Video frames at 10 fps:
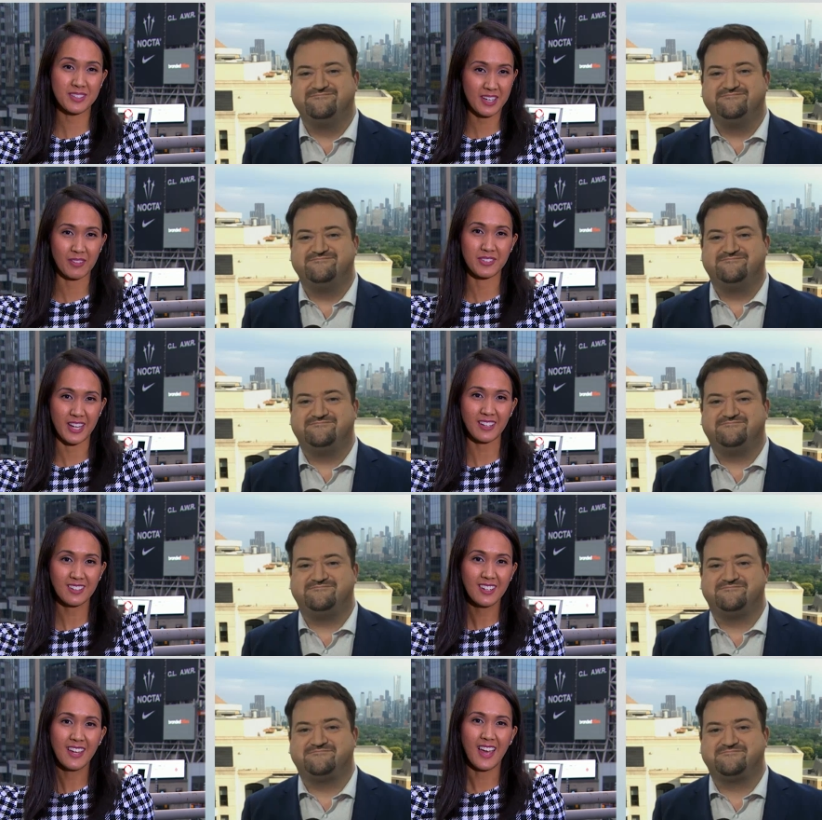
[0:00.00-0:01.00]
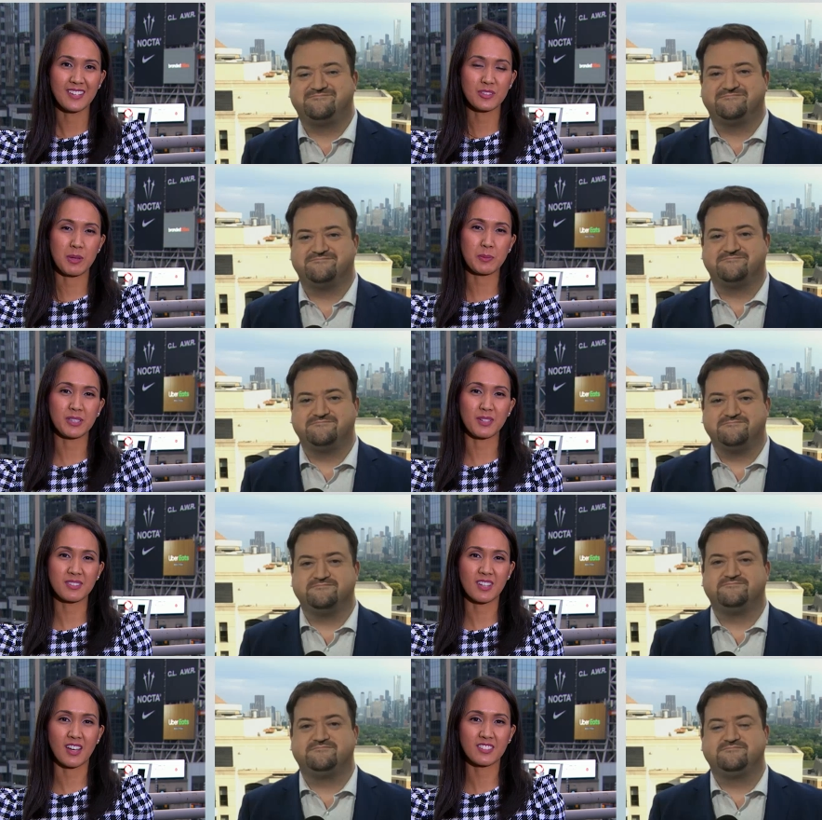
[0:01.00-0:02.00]
Speaker 1: a tough day as the Maple
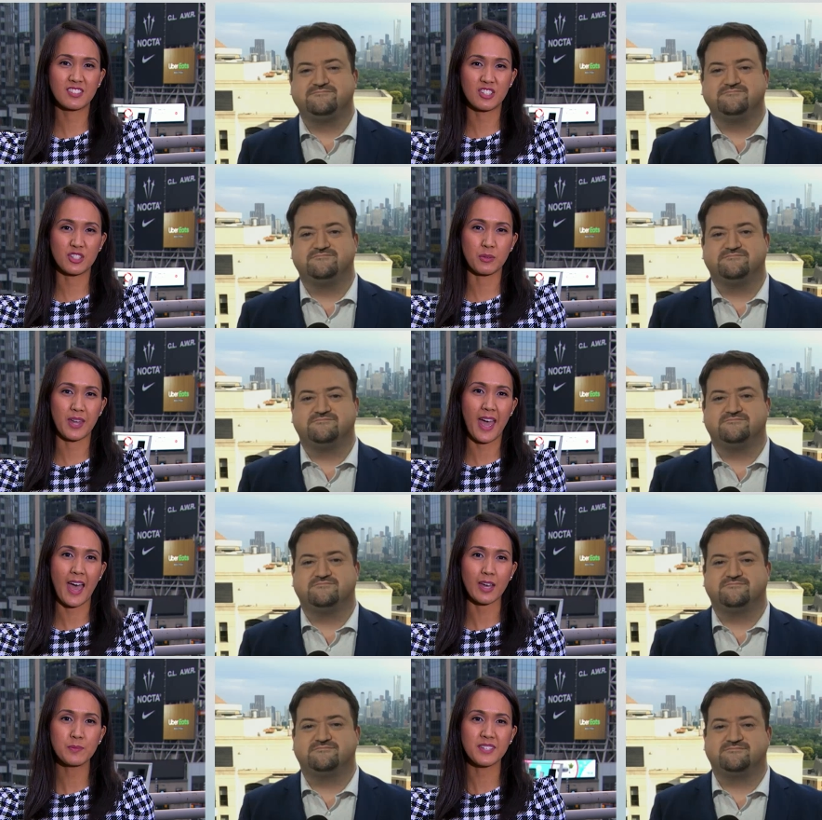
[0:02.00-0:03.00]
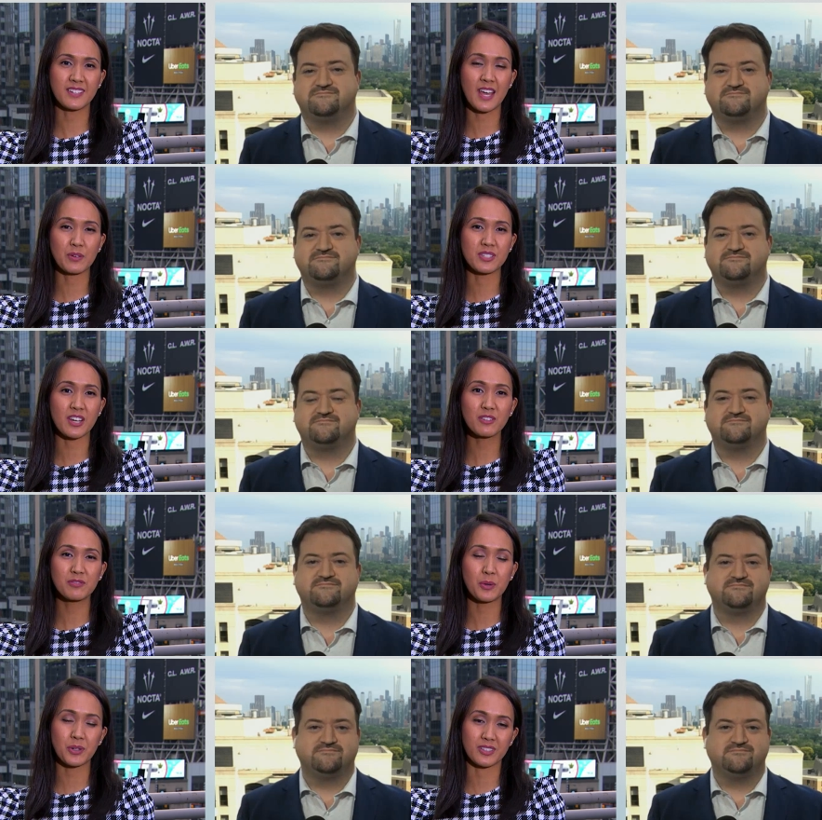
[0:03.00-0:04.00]
Leafs lost to the Habs, and now Doug
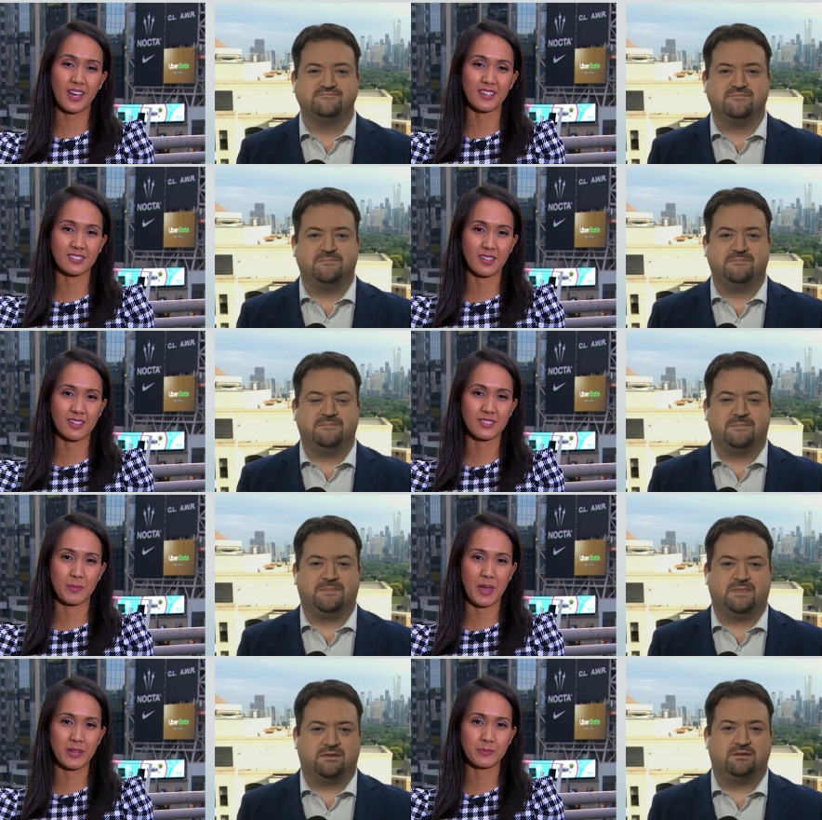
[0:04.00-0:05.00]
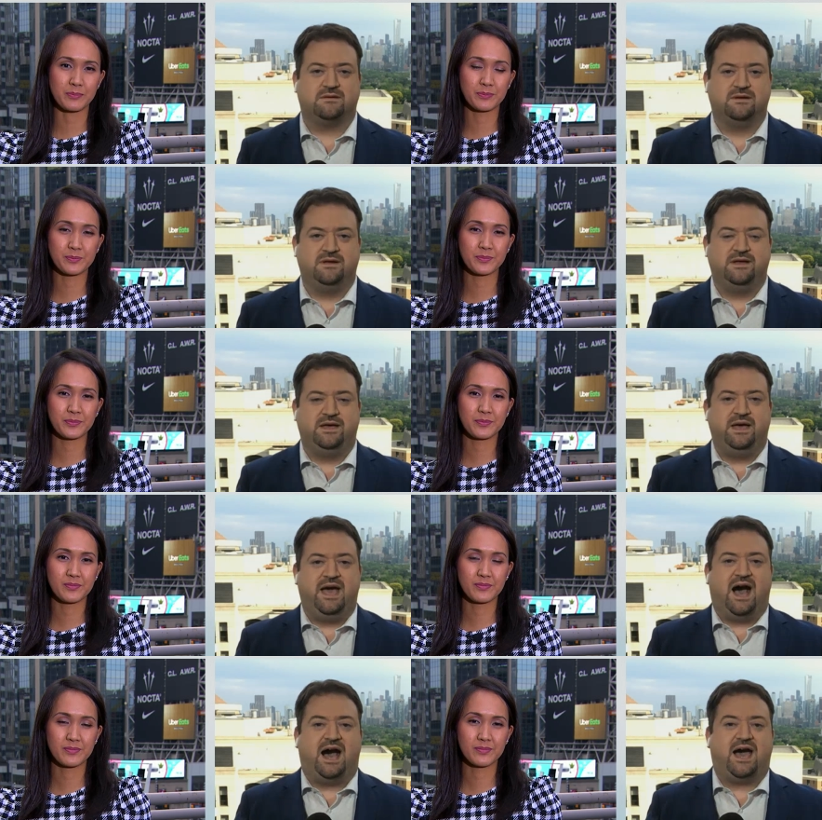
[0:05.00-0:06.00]
Ford has lost a bet.
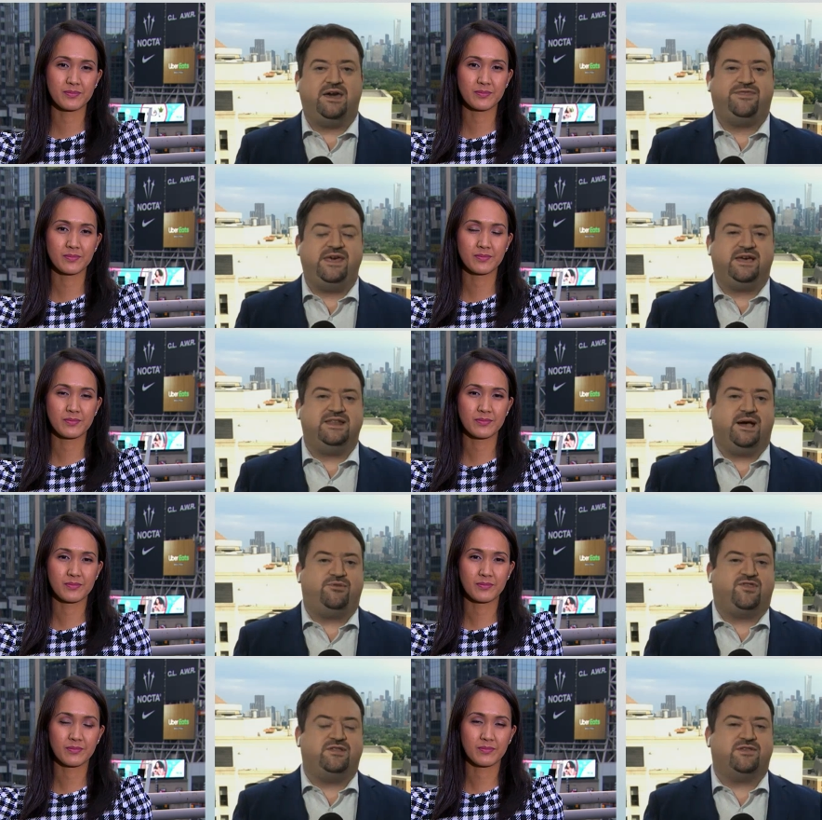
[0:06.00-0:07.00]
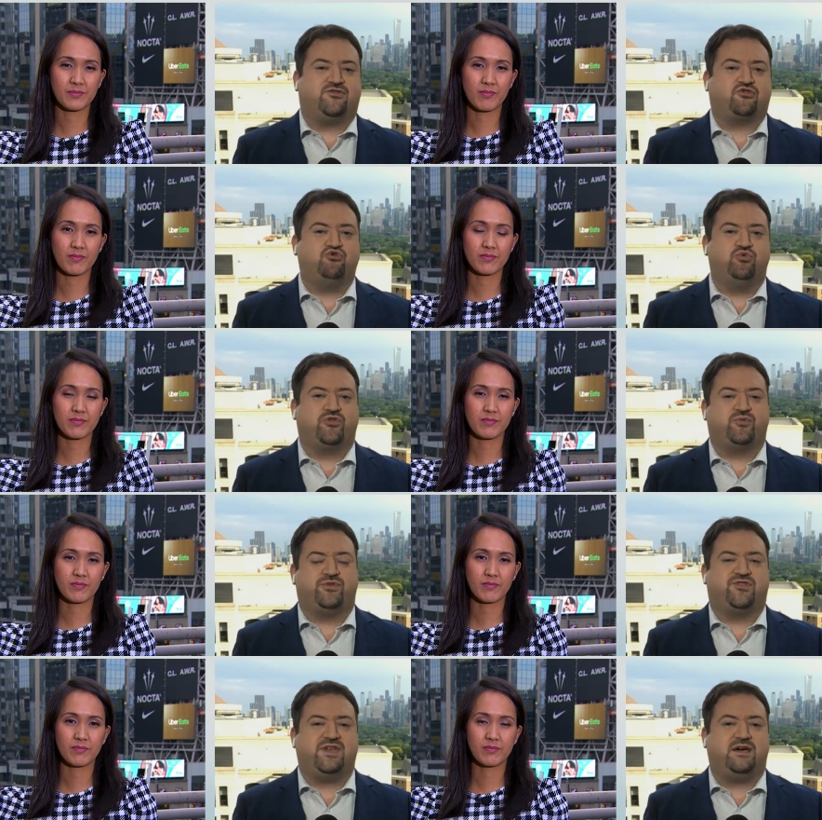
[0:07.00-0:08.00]
Speaker 2: I think announcing that schools
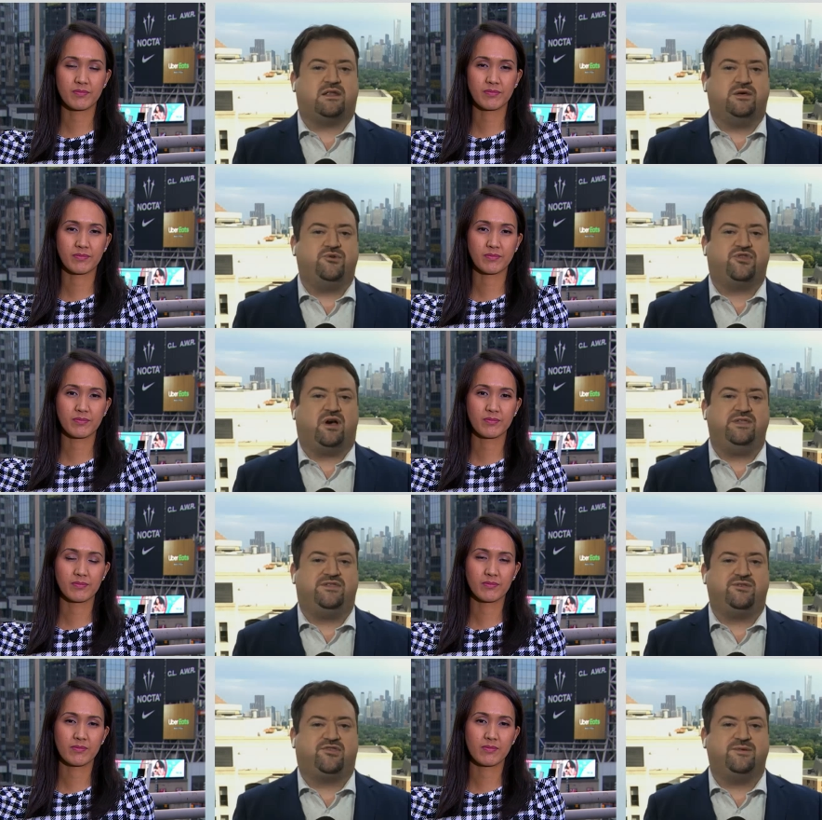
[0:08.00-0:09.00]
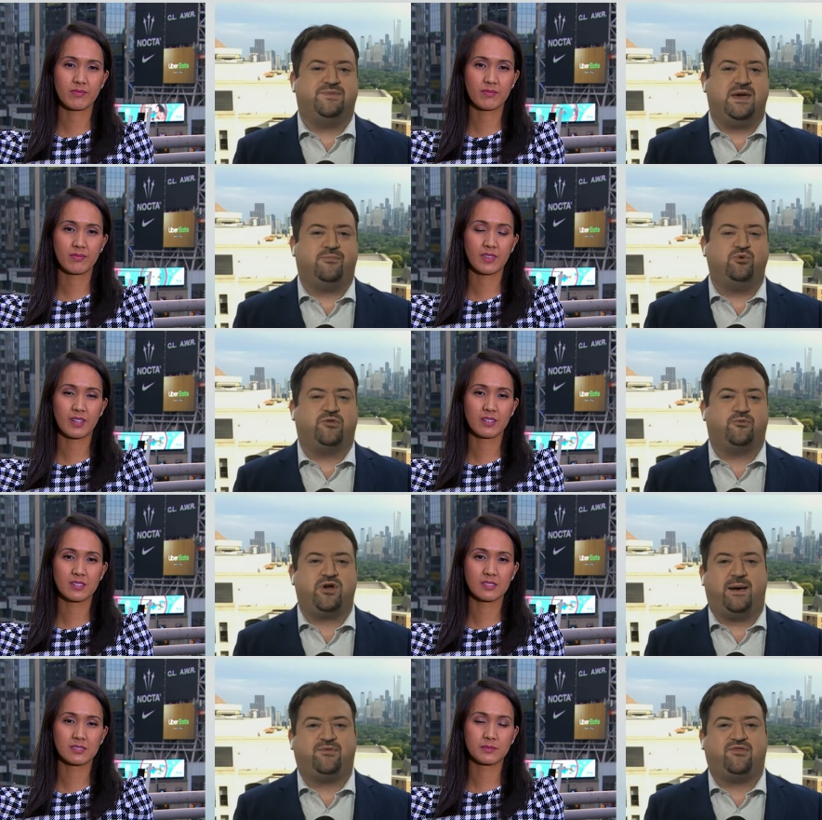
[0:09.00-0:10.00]
will stay closed until September was
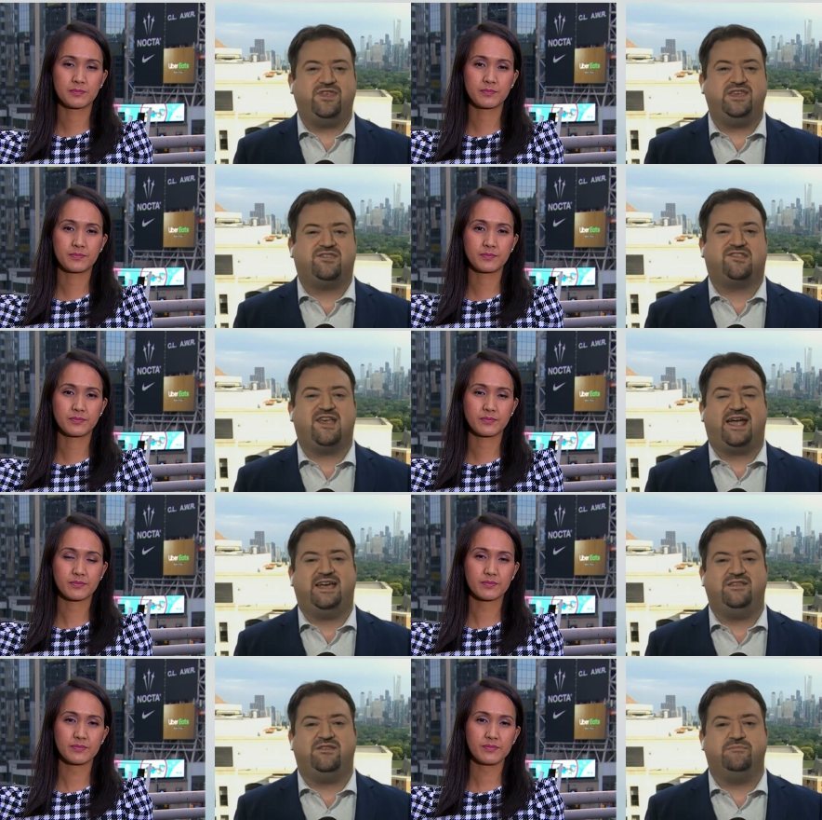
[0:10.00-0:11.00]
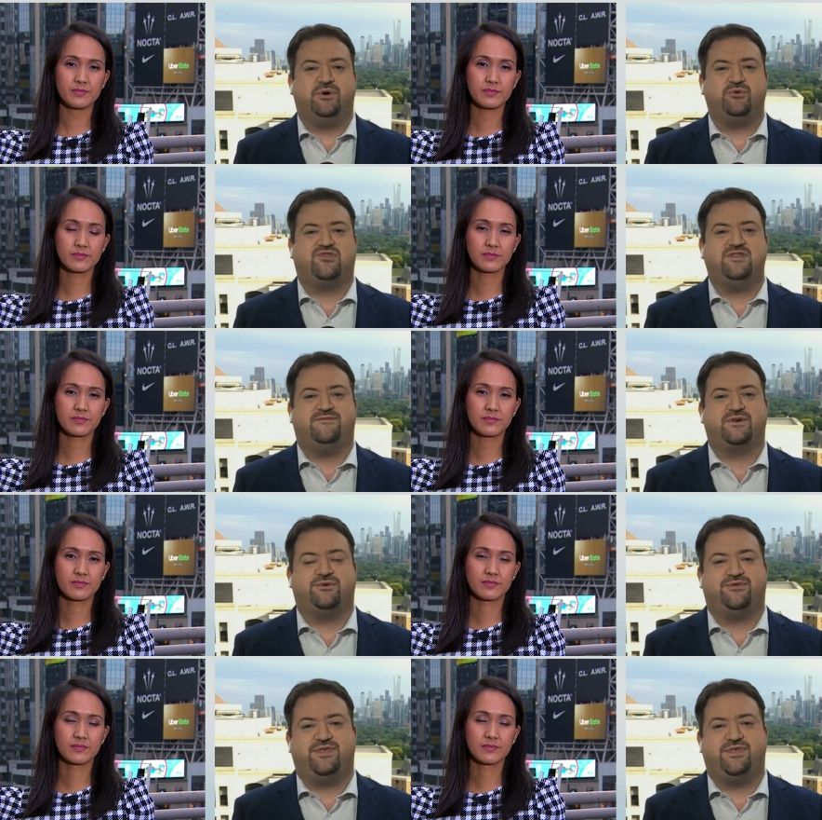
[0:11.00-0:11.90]
perhaps the second most difficult